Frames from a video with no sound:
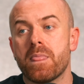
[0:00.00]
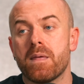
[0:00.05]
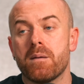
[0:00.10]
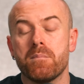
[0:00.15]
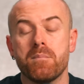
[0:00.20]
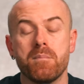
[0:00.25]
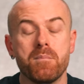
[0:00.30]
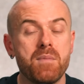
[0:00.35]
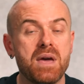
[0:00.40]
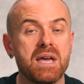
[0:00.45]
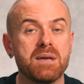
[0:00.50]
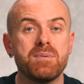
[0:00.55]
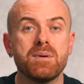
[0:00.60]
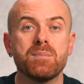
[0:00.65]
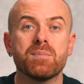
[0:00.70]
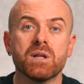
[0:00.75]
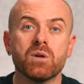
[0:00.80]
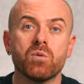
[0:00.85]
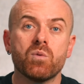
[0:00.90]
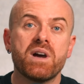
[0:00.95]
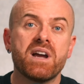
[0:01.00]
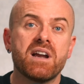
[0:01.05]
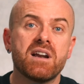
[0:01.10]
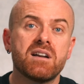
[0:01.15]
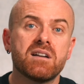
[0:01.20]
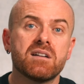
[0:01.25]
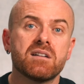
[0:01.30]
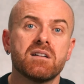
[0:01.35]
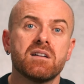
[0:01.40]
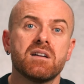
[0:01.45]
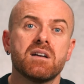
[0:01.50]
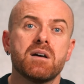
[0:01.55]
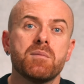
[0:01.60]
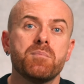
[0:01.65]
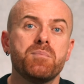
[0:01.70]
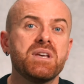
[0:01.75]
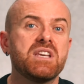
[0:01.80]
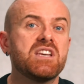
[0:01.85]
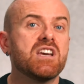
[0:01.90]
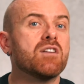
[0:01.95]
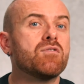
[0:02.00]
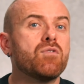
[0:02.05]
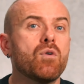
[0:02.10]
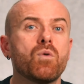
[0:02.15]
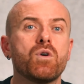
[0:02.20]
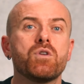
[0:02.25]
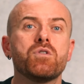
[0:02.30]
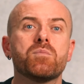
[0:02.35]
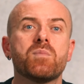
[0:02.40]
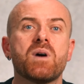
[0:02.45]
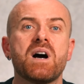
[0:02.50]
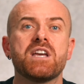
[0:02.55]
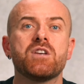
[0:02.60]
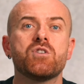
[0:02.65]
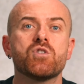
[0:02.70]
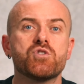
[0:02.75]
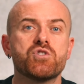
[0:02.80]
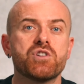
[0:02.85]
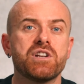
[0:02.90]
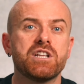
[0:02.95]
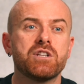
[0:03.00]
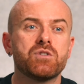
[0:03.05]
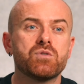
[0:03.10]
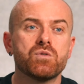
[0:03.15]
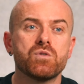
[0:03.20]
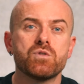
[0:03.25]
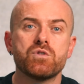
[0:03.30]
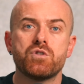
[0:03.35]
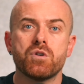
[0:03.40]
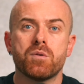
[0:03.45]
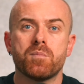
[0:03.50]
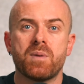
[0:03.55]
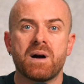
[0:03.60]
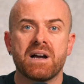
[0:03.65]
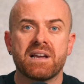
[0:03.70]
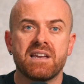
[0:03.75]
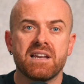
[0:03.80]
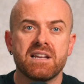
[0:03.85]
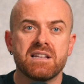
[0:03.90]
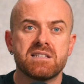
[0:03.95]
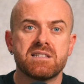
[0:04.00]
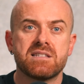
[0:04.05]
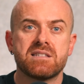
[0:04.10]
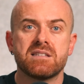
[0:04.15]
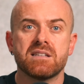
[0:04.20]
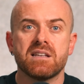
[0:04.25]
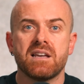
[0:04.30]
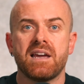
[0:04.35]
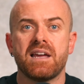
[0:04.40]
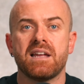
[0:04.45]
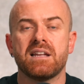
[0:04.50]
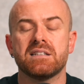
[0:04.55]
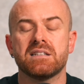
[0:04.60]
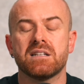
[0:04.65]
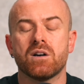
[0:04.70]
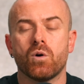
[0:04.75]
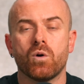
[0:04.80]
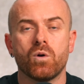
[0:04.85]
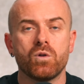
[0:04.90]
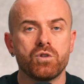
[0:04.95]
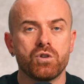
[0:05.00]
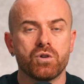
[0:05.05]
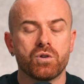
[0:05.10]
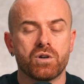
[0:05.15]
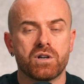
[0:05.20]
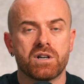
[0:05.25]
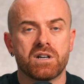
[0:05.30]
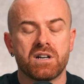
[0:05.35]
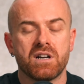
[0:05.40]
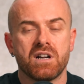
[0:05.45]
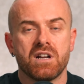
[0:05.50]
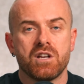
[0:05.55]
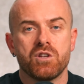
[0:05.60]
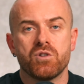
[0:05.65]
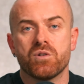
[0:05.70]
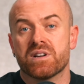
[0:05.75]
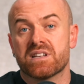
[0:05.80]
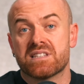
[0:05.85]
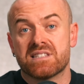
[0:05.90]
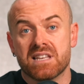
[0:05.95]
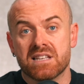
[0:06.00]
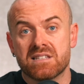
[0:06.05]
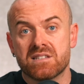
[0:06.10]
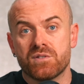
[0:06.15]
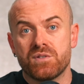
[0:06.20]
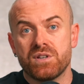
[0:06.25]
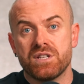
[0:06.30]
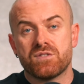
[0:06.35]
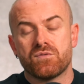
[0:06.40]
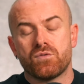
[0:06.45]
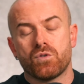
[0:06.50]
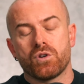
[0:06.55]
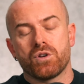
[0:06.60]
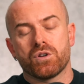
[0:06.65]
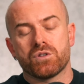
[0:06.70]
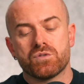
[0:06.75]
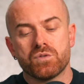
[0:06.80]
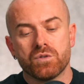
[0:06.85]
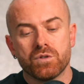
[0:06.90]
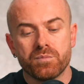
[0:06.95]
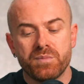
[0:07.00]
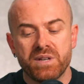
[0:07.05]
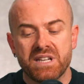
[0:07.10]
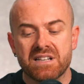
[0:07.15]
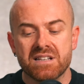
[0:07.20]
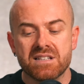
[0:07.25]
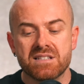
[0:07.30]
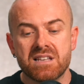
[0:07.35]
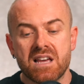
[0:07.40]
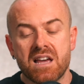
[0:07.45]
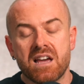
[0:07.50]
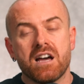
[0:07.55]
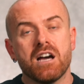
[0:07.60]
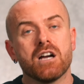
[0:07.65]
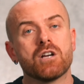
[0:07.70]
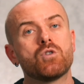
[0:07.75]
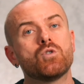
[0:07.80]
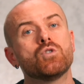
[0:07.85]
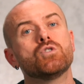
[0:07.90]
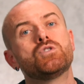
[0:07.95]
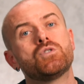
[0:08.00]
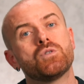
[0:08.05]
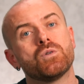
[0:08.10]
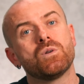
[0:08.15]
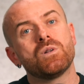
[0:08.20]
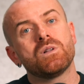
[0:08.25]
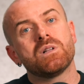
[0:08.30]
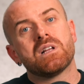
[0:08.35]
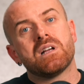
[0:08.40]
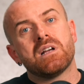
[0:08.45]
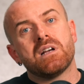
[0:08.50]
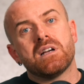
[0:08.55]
make people aware, be careful where you're buying your drilling tools, your buckets, and all your accessories for your tool, because a good tool